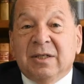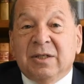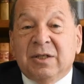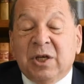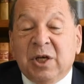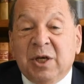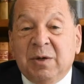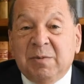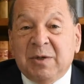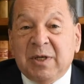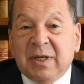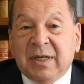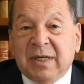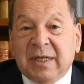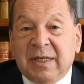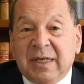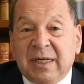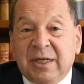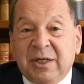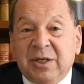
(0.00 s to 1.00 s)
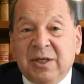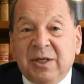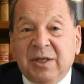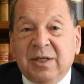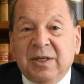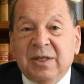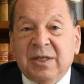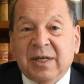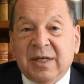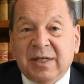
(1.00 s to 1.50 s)
Terms and
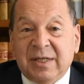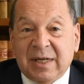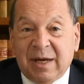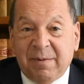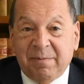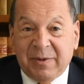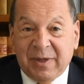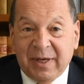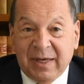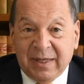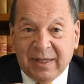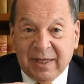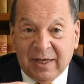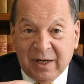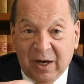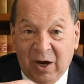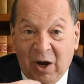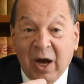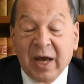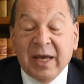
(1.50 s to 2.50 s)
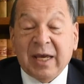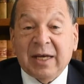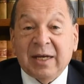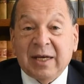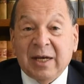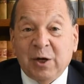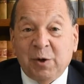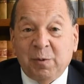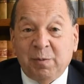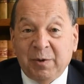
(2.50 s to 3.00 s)
conditions are something that I can
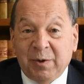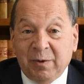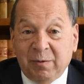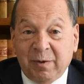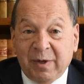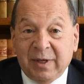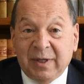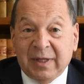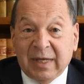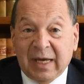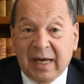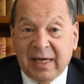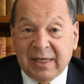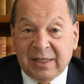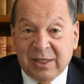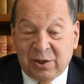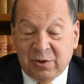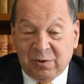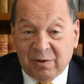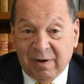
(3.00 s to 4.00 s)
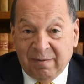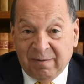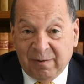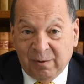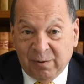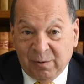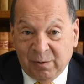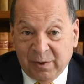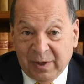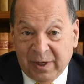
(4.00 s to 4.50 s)
help you with as a travel
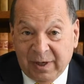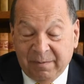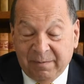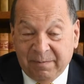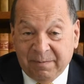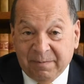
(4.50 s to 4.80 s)
lawyer.